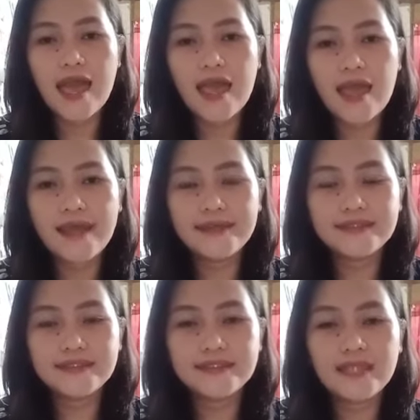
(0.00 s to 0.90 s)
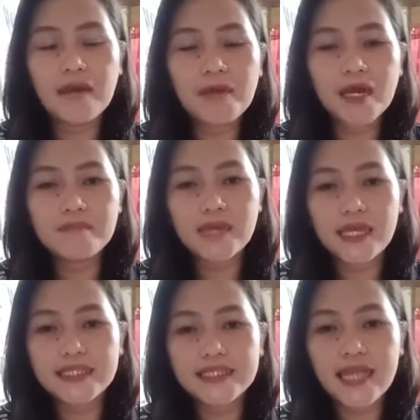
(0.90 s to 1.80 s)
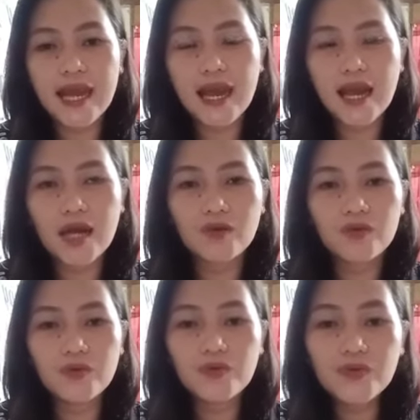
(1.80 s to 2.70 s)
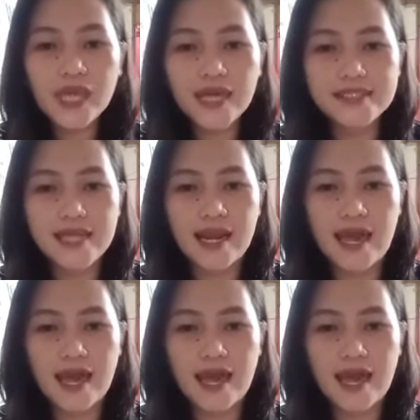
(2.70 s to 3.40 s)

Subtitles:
And napakabait na kuya sa